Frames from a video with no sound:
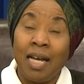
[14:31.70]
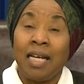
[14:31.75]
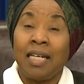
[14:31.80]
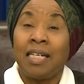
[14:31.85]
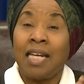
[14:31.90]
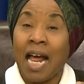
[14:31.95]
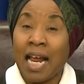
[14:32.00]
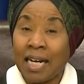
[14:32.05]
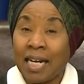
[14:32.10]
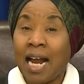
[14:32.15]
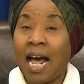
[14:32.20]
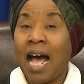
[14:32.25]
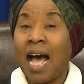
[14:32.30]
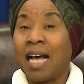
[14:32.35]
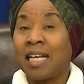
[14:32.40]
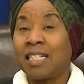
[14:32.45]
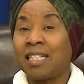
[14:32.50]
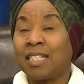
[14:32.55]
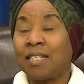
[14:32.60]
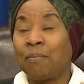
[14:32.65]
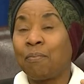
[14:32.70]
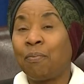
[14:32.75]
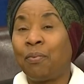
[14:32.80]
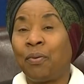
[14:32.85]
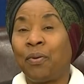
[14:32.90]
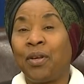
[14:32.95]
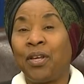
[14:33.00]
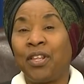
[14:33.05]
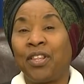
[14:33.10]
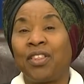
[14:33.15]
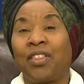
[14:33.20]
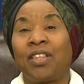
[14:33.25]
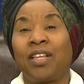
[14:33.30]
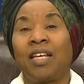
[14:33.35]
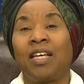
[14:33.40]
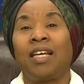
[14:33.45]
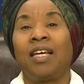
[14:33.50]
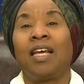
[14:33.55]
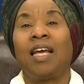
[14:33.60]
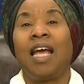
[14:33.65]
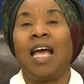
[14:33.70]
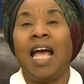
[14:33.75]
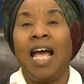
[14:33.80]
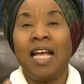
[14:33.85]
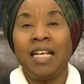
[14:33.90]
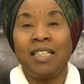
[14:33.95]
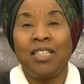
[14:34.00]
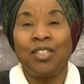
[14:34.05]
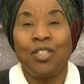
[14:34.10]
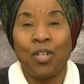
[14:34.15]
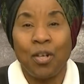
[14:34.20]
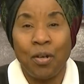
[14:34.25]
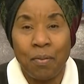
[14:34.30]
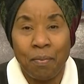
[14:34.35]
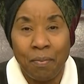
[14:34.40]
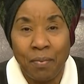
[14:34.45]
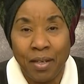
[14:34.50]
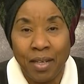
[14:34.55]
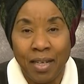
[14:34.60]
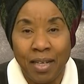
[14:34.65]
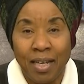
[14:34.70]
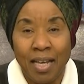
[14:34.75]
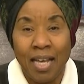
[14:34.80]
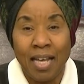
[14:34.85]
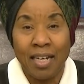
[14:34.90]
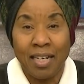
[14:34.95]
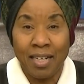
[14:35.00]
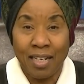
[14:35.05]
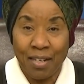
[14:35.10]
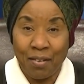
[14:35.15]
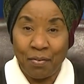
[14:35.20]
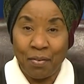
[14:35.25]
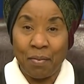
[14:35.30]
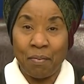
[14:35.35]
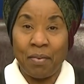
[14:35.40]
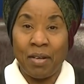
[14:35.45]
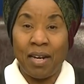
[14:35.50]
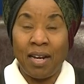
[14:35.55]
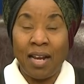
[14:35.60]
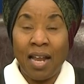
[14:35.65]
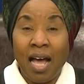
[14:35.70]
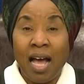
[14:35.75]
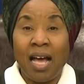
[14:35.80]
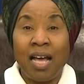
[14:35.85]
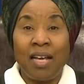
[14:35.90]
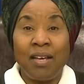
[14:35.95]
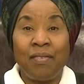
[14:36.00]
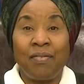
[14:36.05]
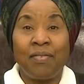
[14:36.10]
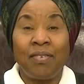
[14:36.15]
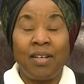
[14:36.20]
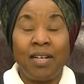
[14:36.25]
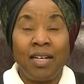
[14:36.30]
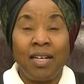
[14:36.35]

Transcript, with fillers: that has breathed into me and given me life,